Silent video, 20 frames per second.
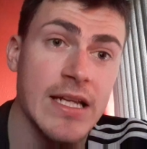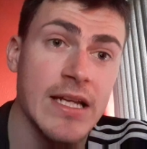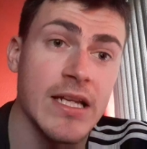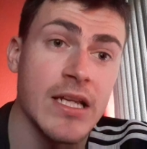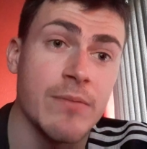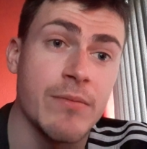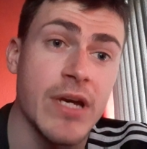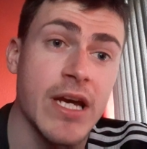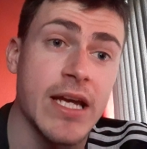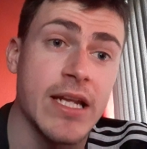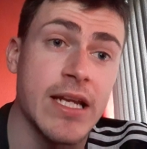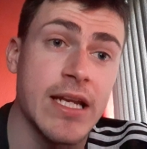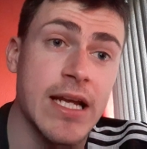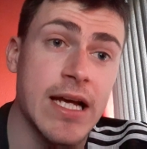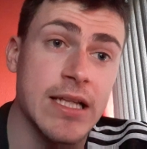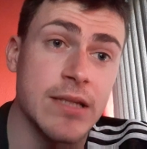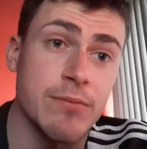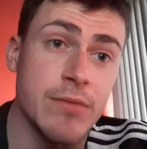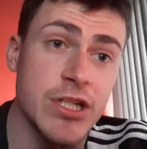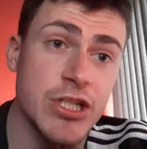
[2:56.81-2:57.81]
and he made an
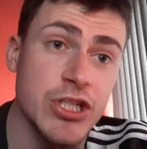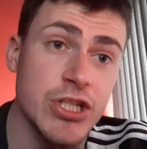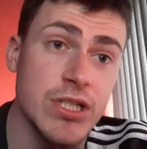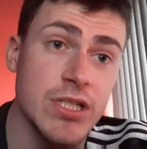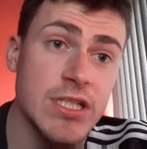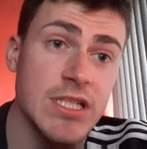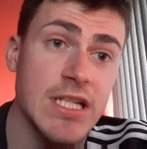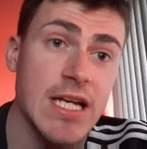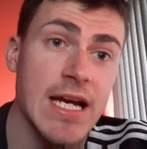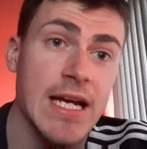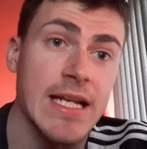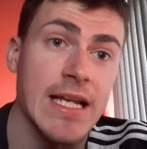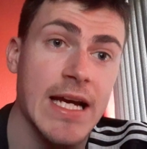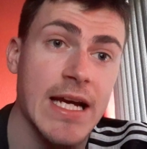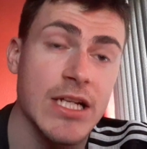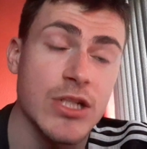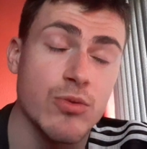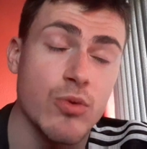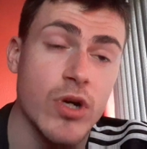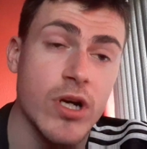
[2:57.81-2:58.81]
admission saying that
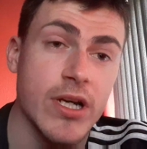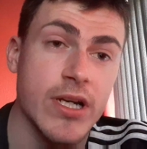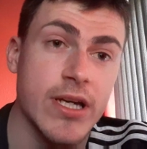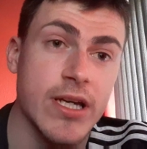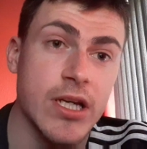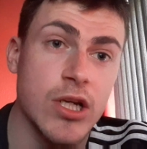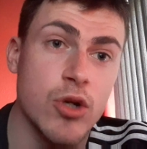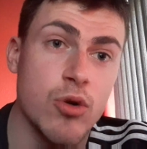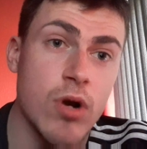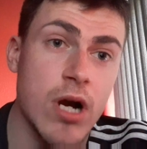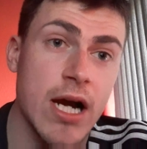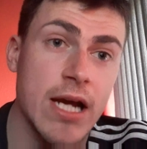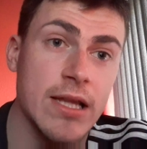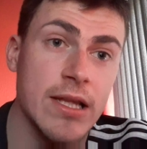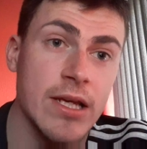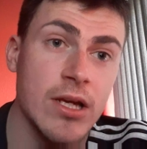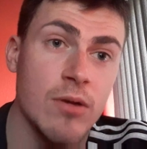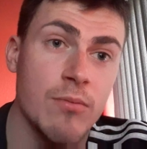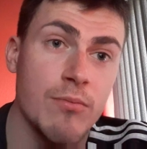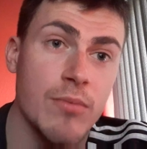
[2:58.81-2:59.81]
he's working
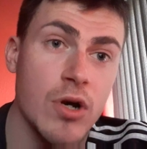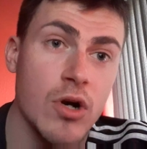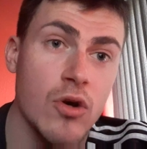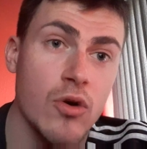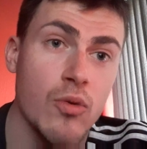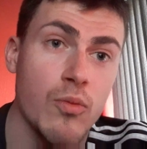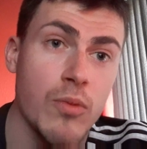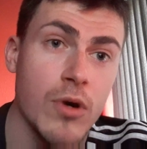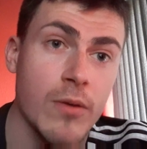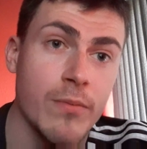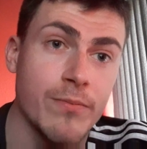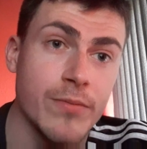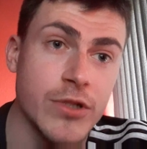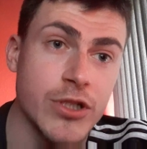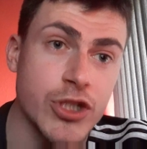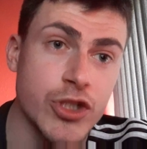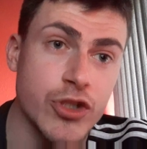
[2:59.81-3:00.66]
quietly on Paul Pogba's